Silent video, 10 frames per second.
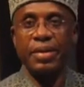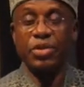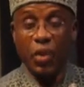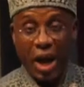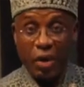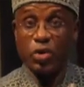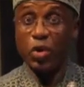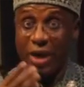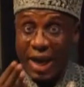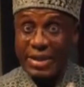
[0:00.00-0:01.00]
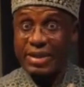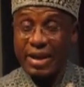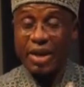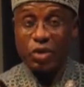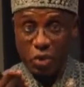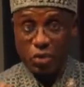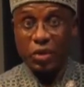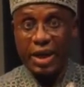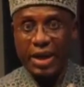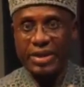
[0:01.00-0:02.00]
So I go to class like you go to
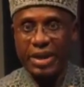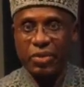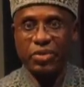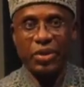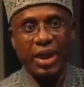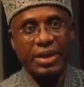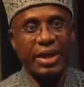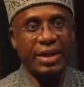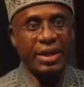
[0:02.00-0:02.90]
class. I go to class at